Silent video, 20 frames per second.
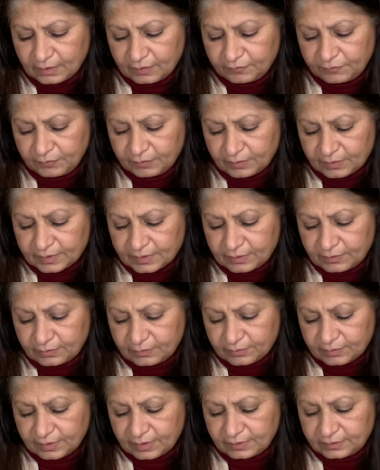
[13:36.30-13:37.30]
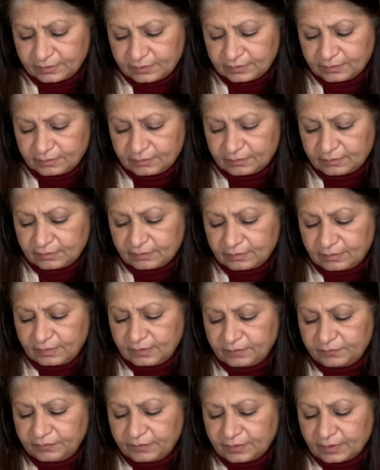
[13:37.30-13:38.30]
if you are already
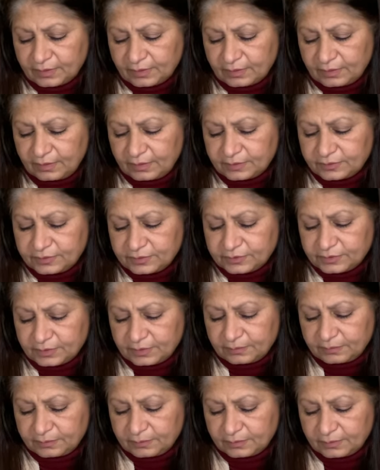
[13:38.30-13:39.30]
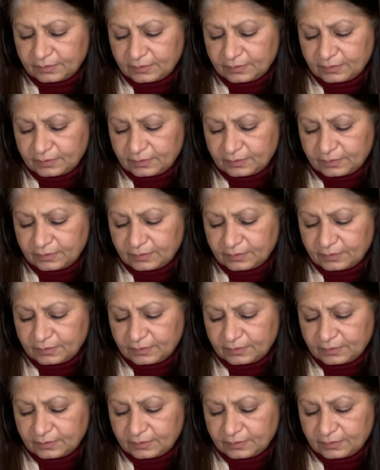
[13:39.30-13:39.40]
leaving your relationship,